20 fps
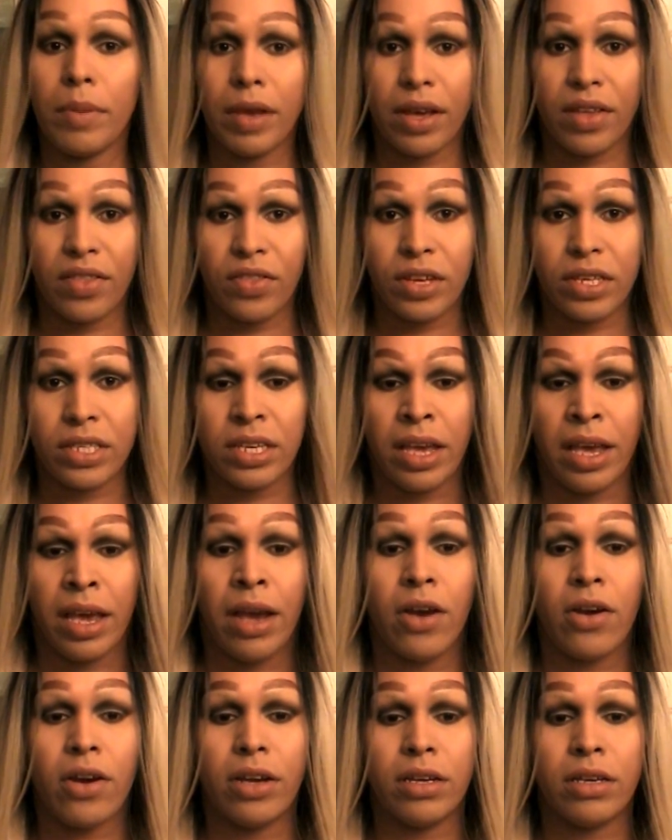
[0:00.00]
yeah, this
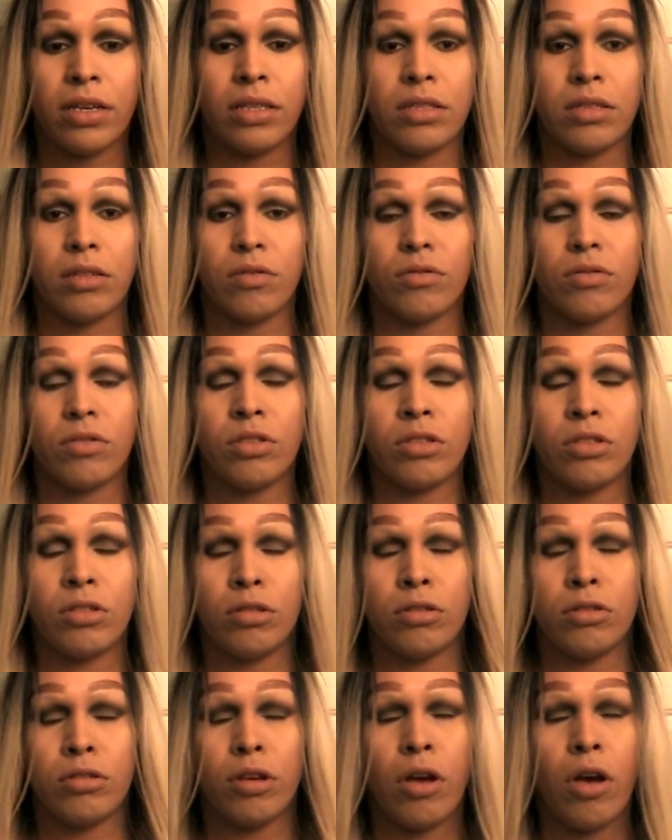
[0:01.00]
hair is
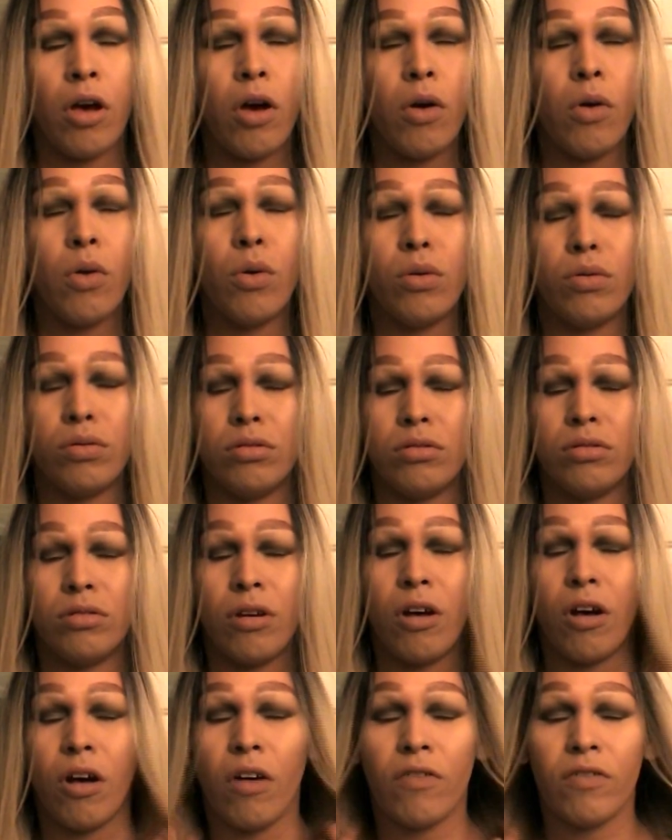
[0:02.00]
so
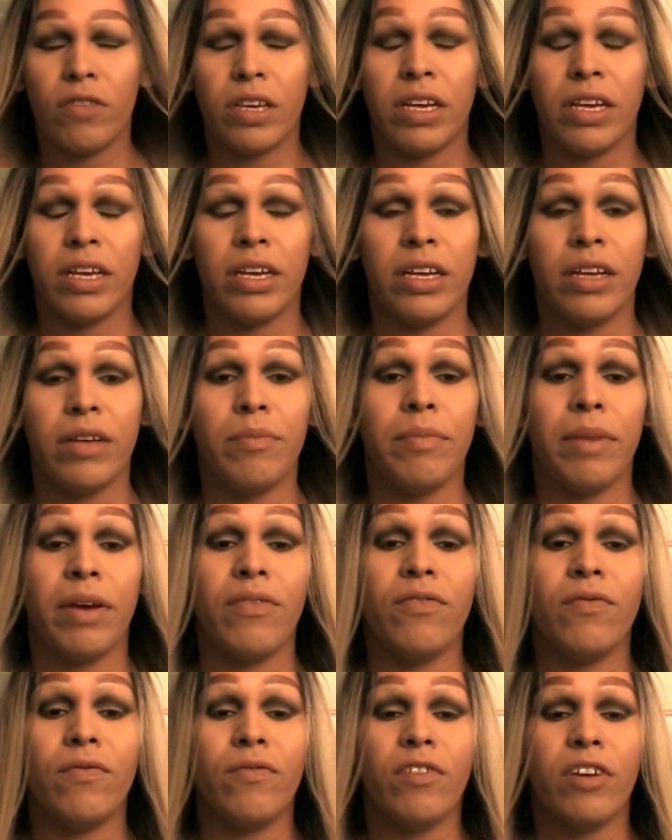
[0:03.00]
soft. My
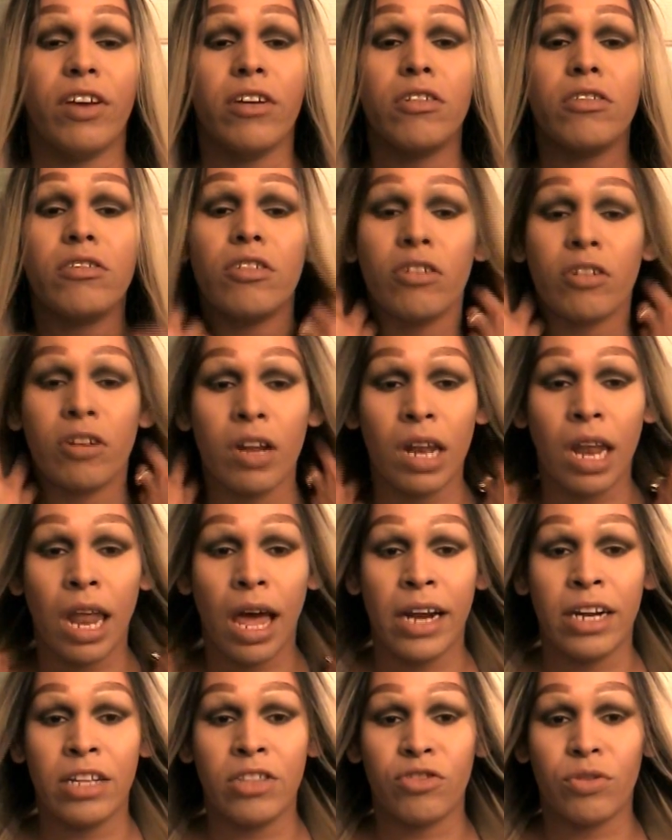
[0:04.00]
fingers are
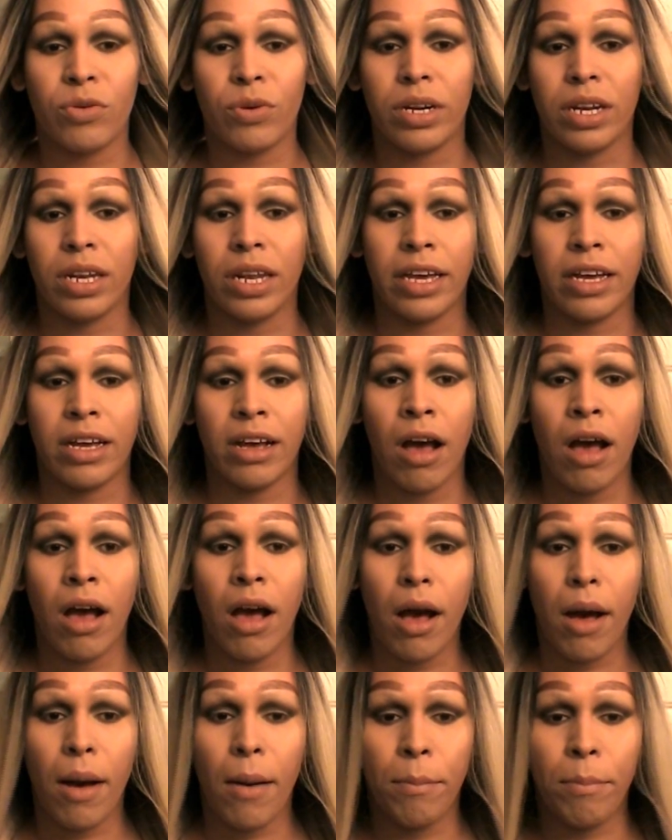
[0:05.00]
gliding through it like
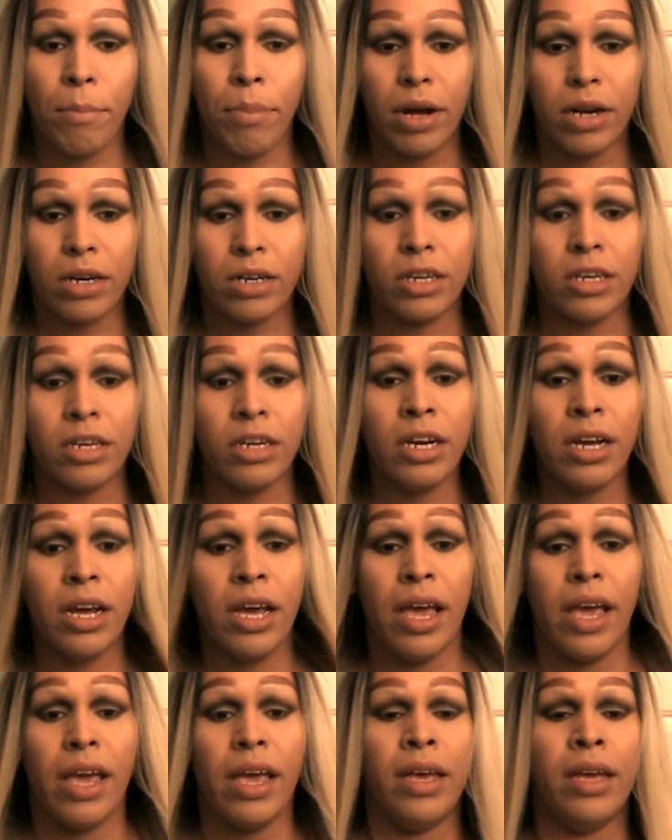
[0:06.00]
butter.
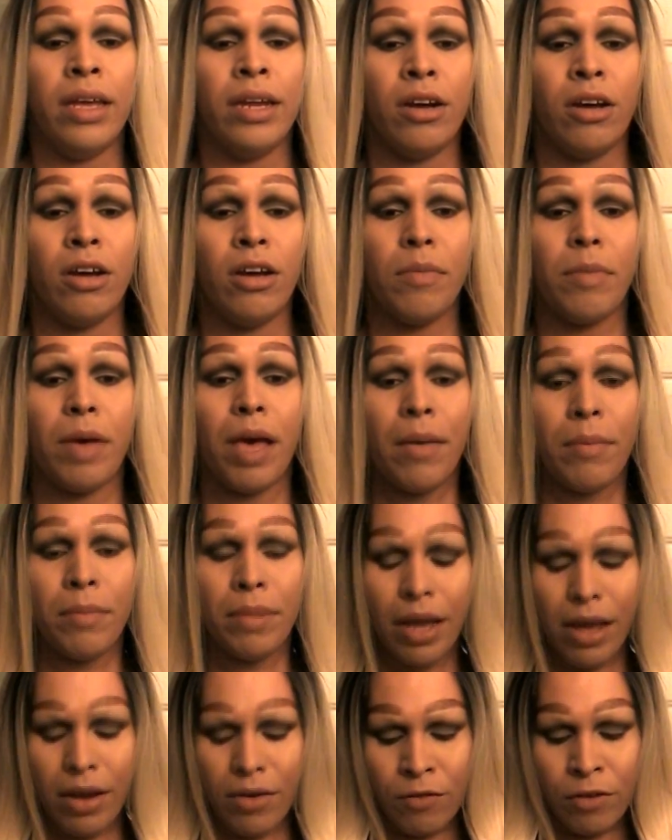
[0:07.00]
And I'm
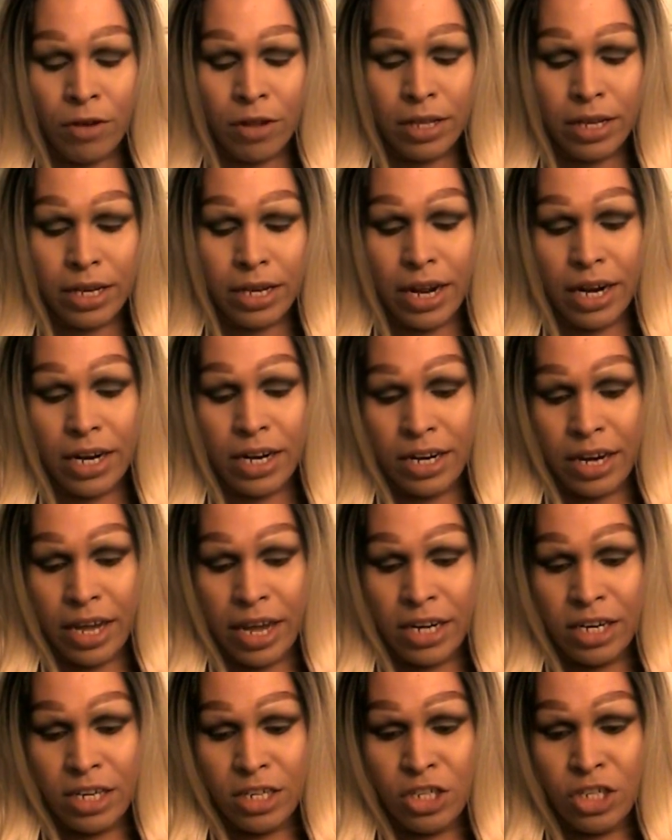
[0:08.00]
not really getting
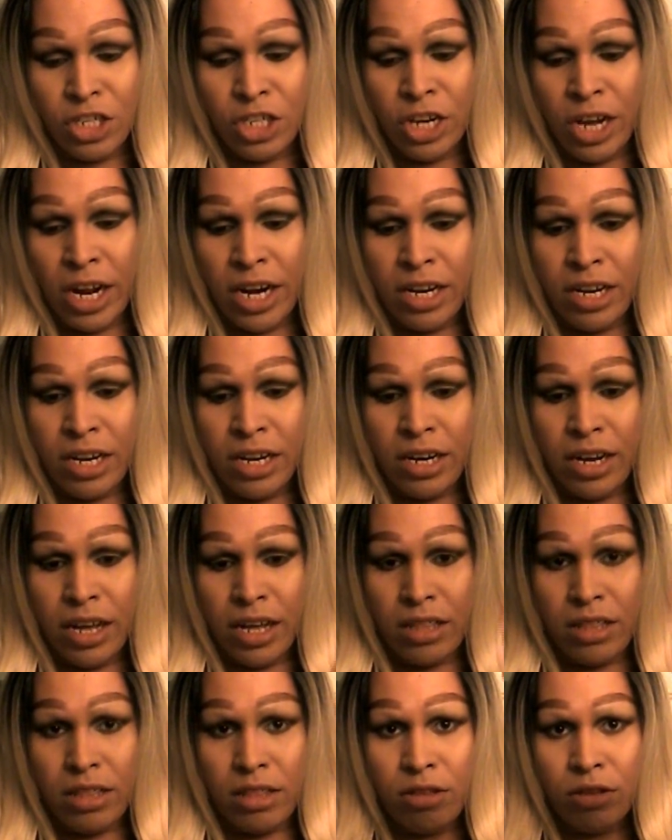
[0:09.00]
any shedding.
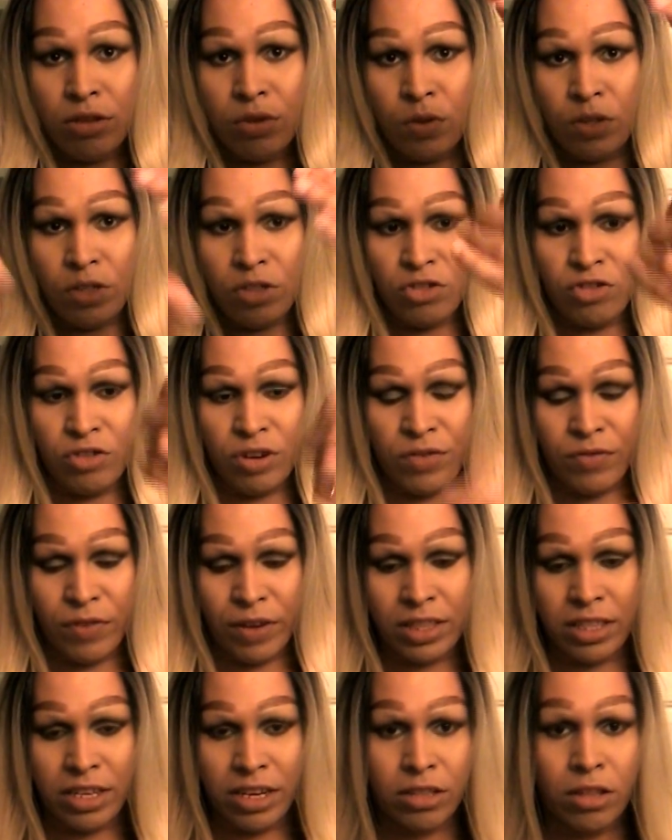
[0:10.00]
There's one strand
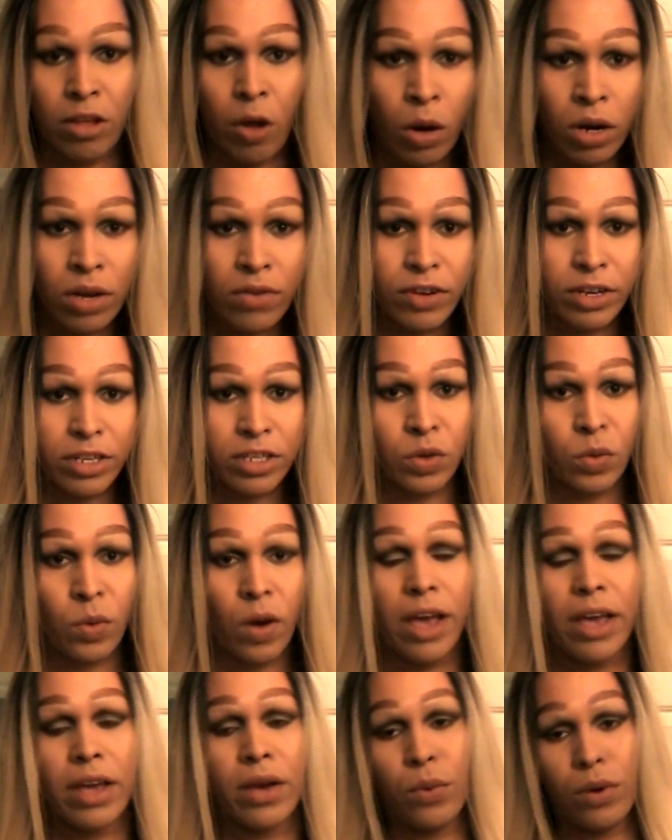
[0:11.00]
right there. The only reason
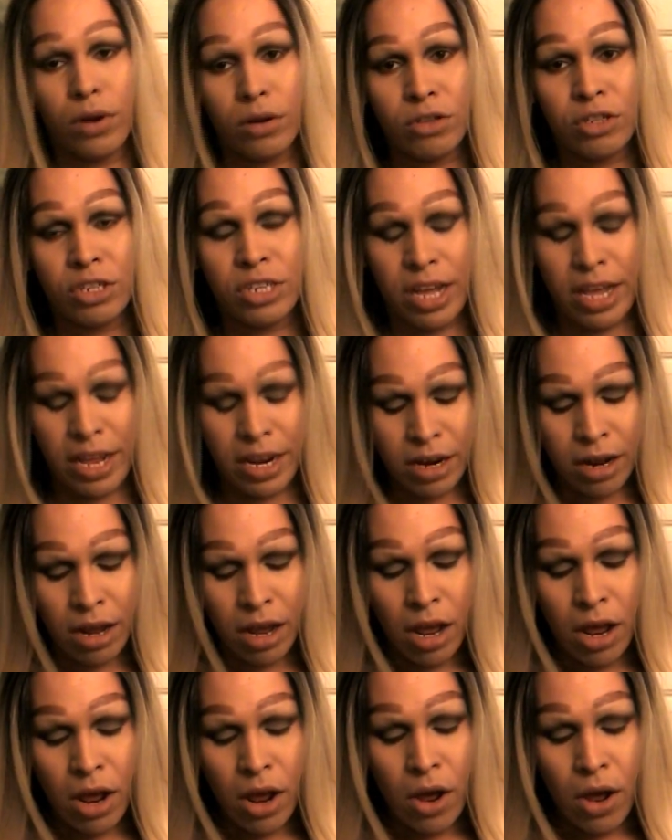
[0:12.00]
why it will shed,
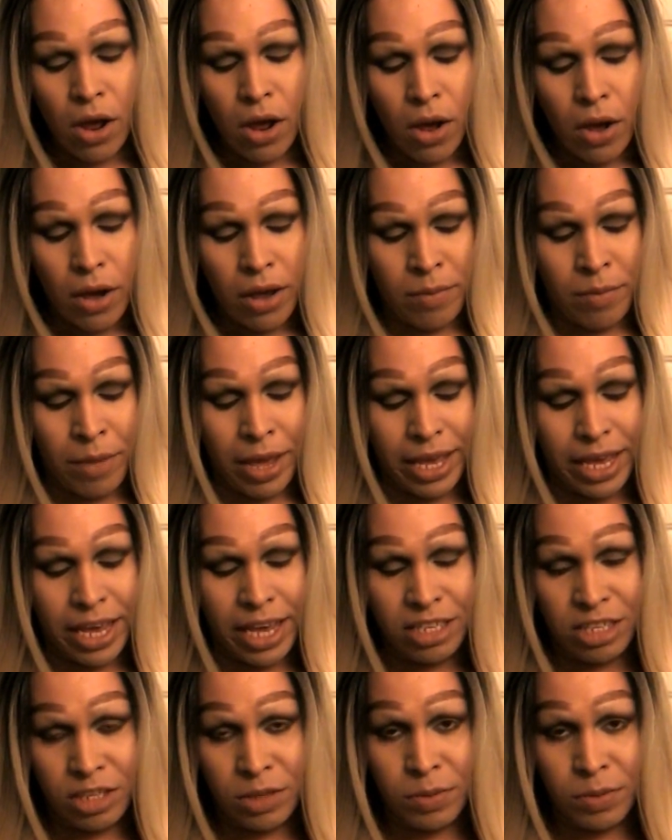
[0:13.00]
in my case,